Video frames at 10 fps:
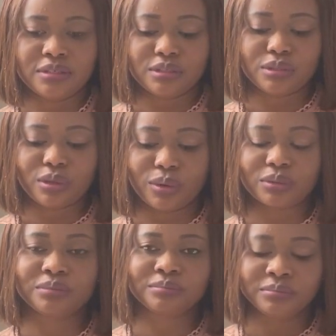
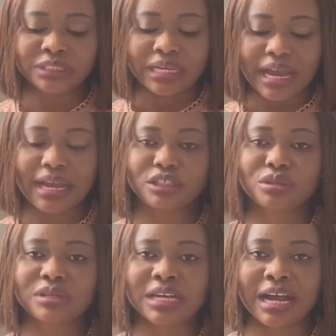So I
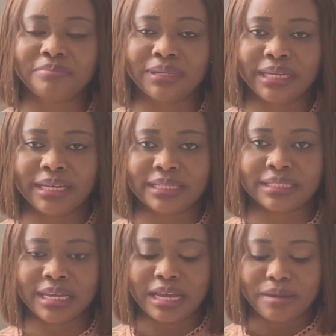chose happiness